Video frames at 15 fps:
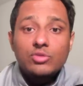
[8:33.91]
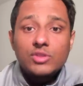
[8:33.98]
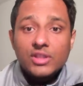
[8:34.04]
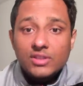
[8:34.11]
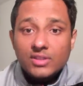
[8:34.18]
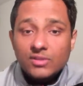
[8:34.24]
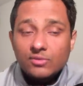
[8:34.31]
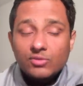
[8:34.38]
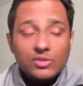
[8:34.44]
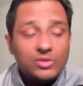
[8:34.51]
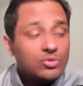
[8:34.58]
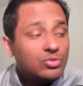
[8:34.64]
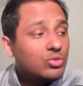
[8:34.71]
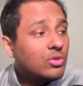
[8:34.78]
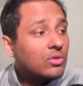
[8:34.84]
changes which
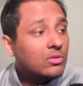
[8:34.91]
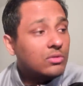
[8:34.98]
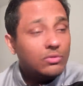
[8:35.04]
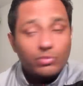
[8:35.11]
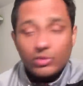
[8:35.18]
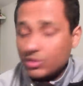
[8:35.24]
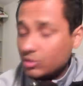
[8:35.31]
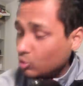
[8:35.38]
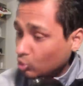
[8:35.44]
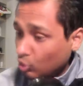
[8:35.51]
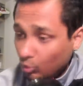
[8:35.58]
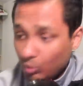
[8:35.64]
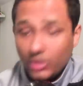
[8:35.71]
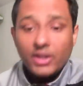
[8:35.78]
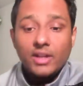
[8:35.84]
you which
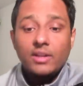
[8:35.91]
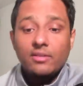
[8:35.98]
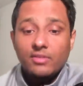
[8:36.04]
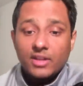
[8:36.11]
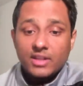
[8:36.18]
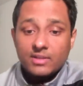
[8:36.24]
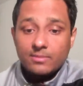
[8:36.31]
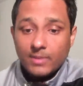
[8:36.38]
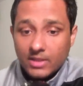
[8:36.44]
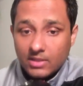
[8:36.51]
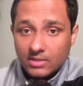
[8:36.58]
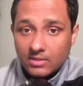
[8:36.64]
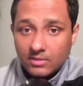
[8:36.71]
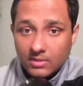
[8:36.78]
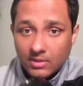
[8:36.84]
nobody can ever expect.